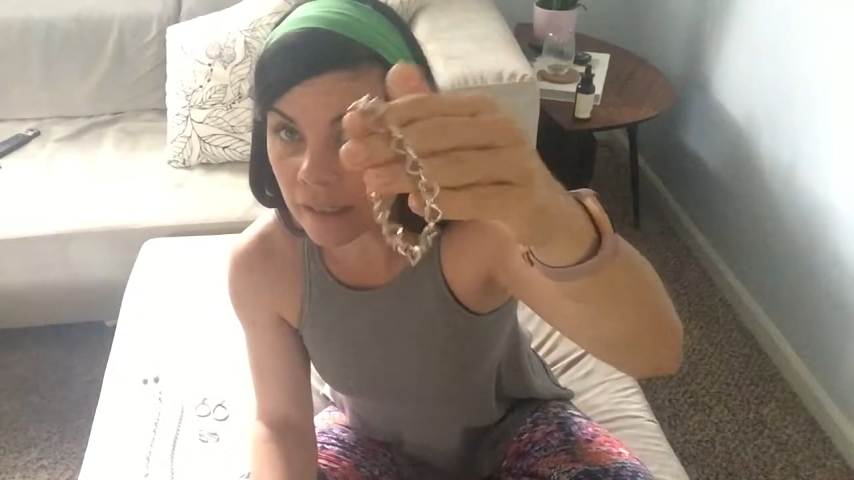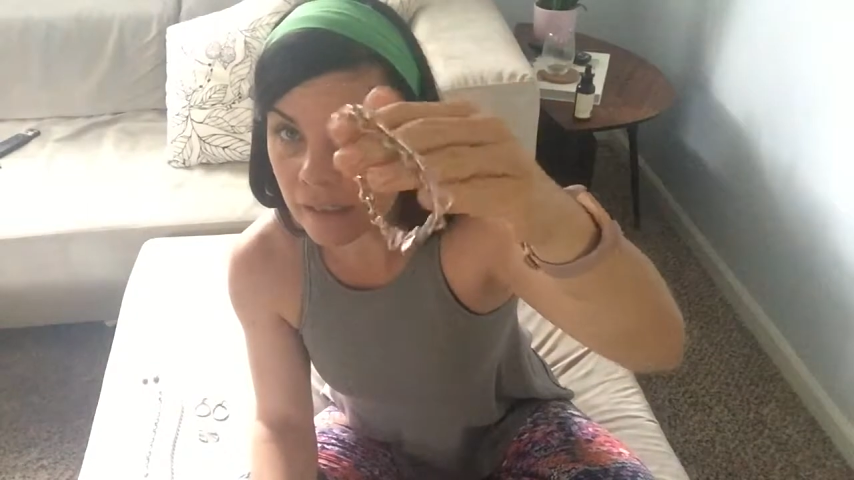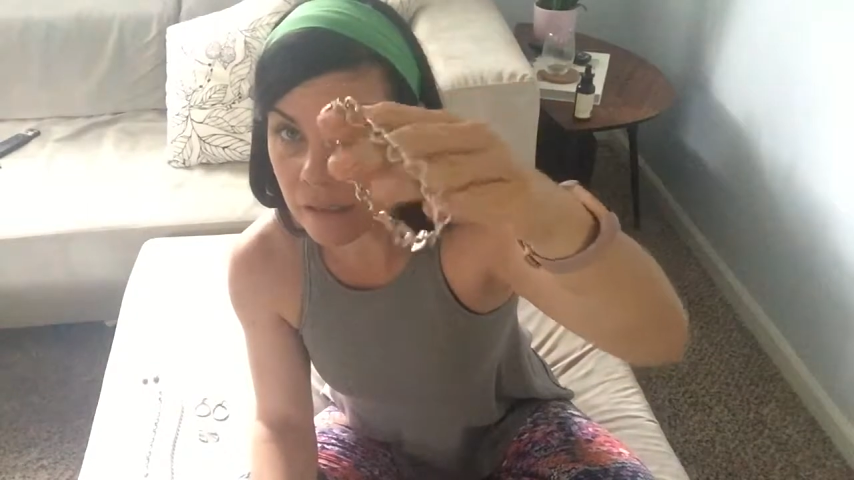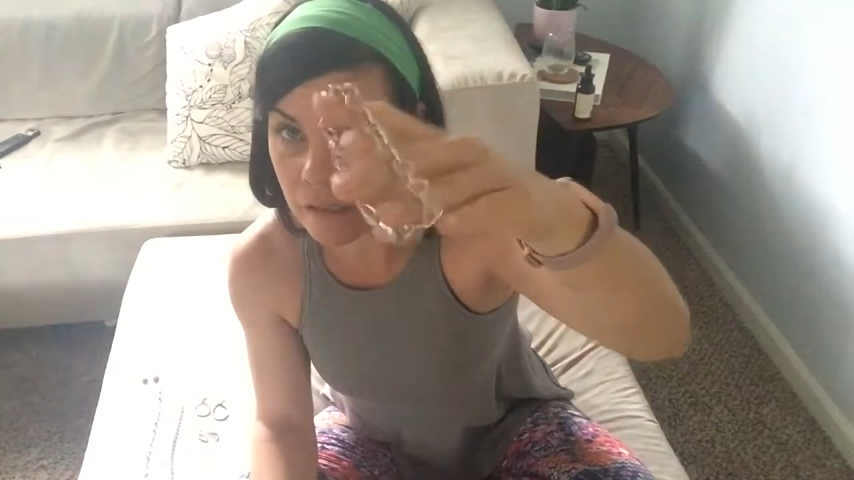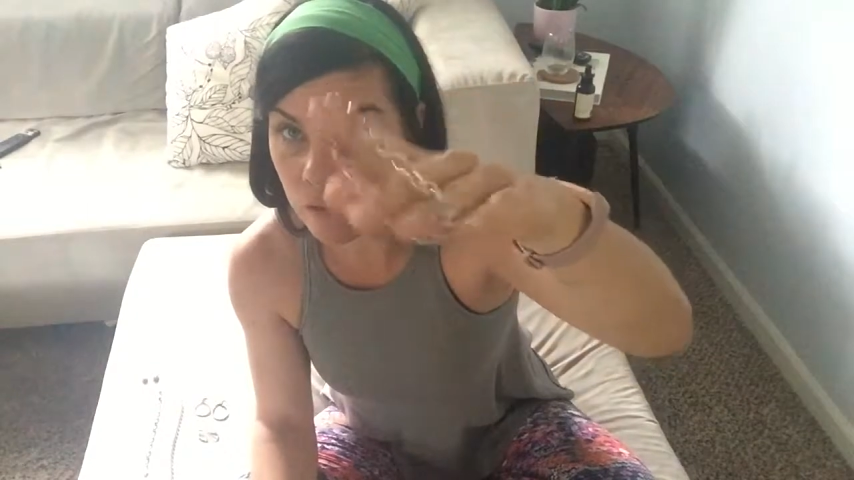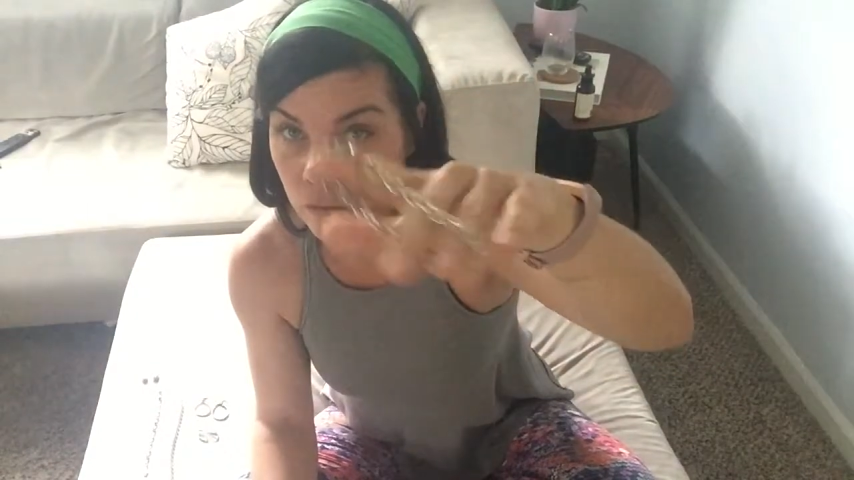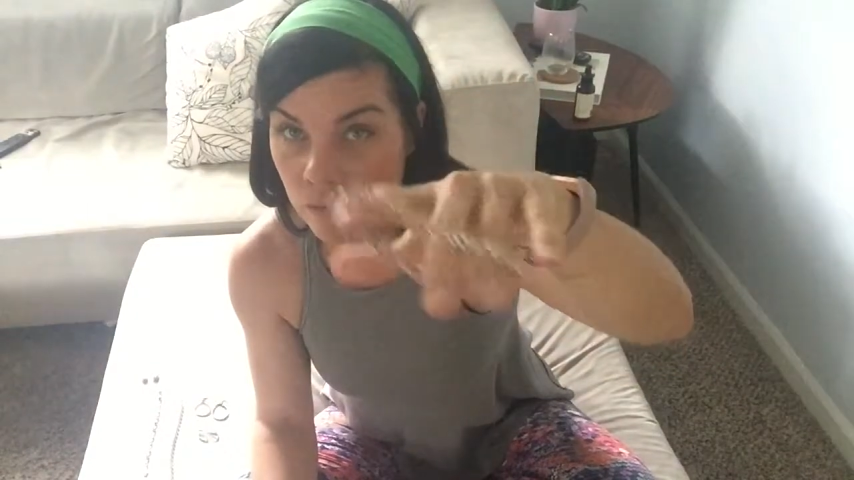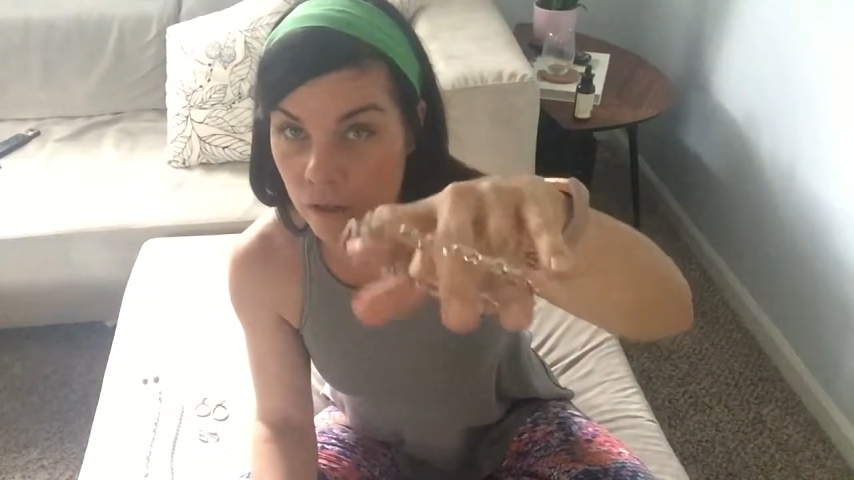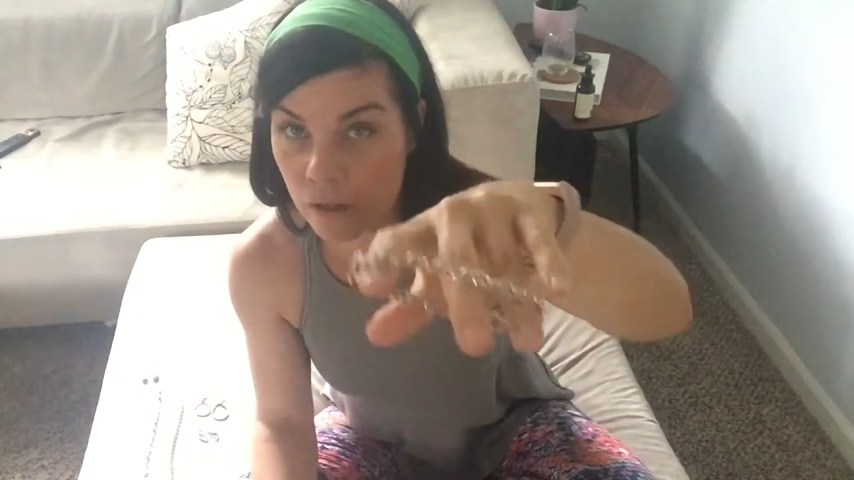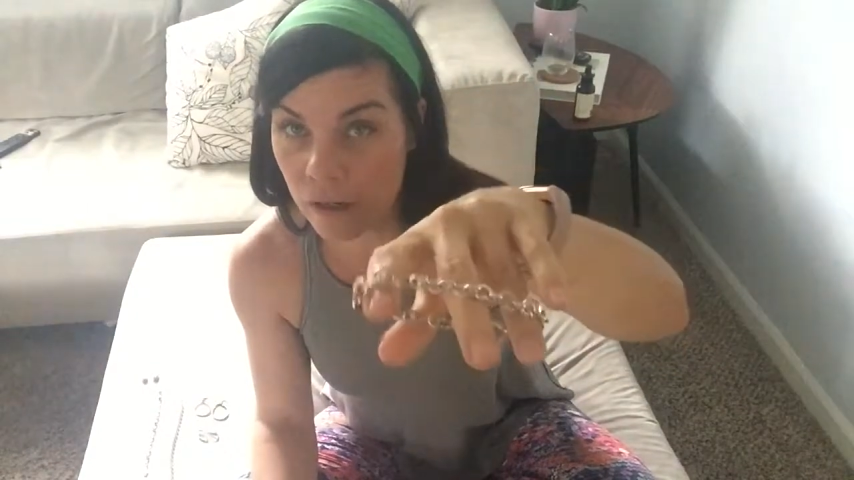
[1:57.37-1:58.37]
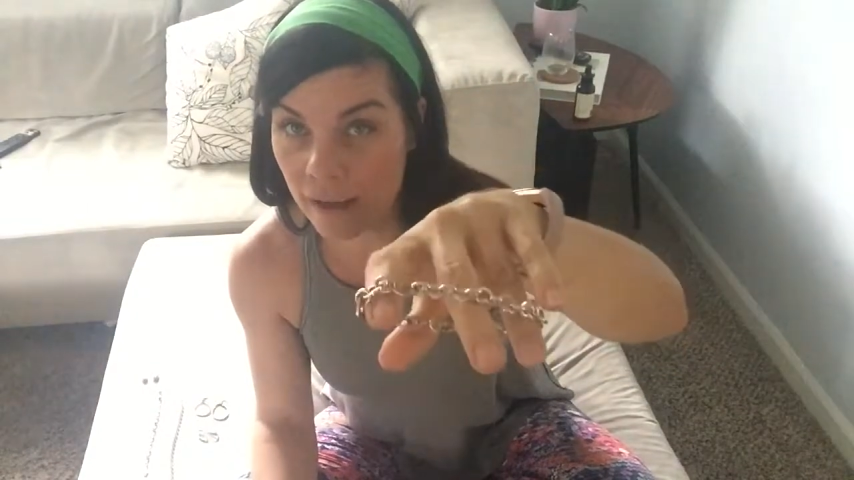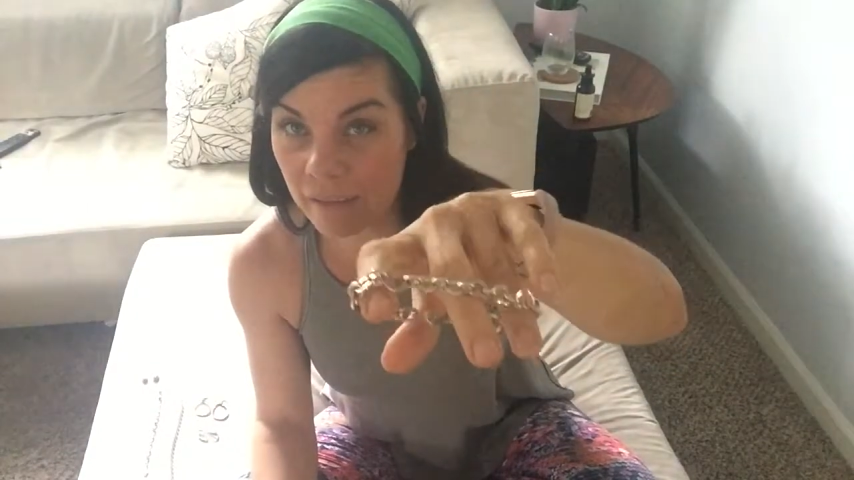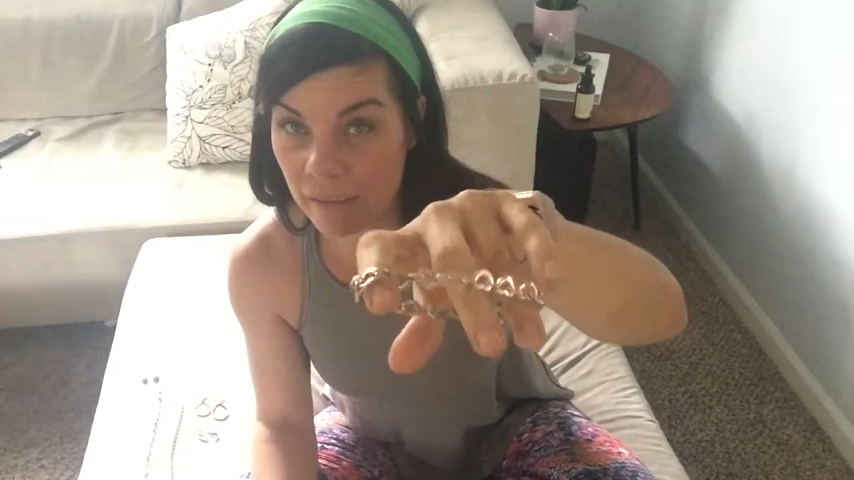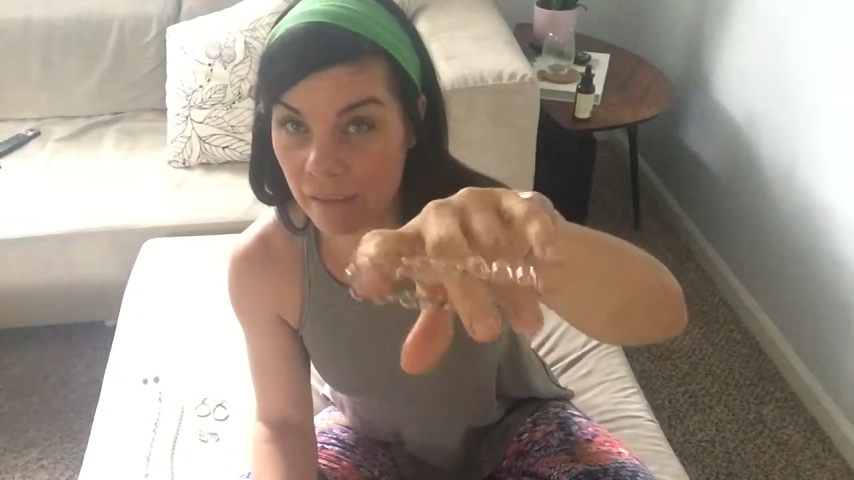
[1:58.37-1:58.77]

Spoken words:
it's silver,